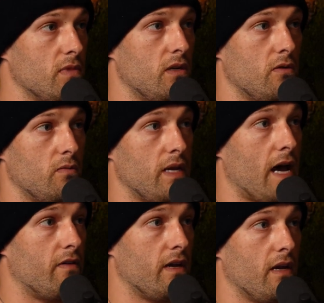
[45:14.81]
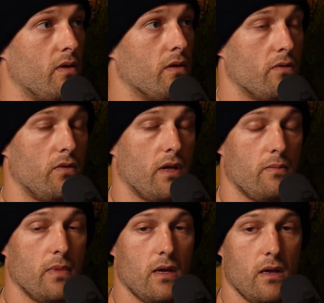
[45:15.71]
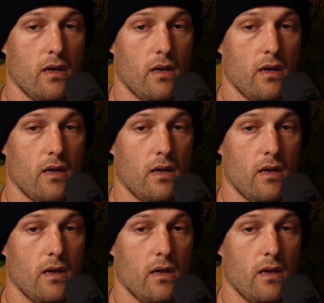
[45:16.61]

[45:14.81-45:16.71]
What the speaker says: navigate through them